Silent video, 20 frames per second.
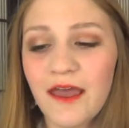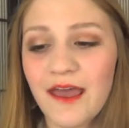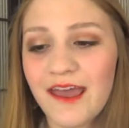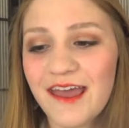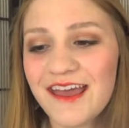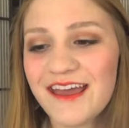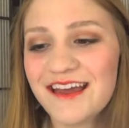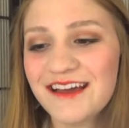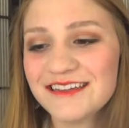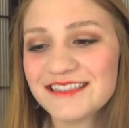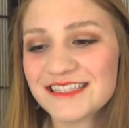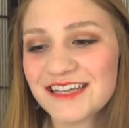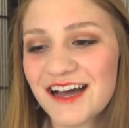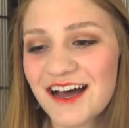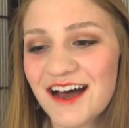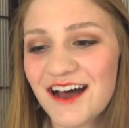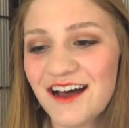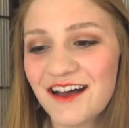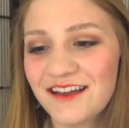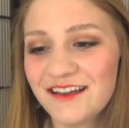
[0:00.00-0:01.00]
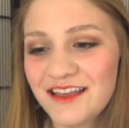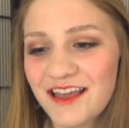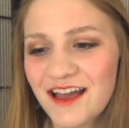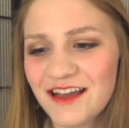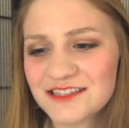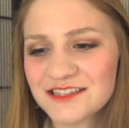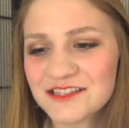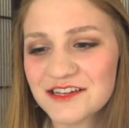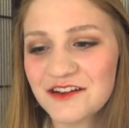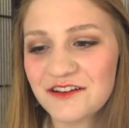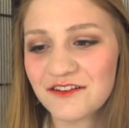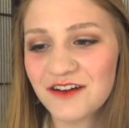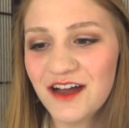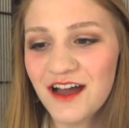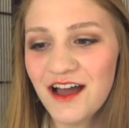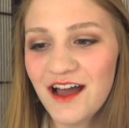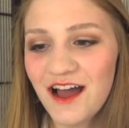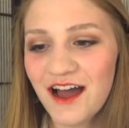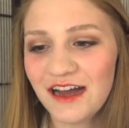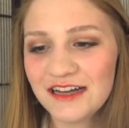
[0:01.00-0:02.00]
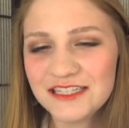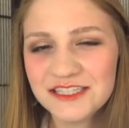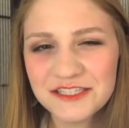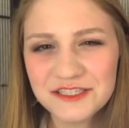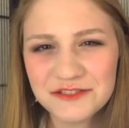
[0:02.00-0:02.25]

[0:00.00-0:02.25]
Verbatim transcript: And, yeah, so I did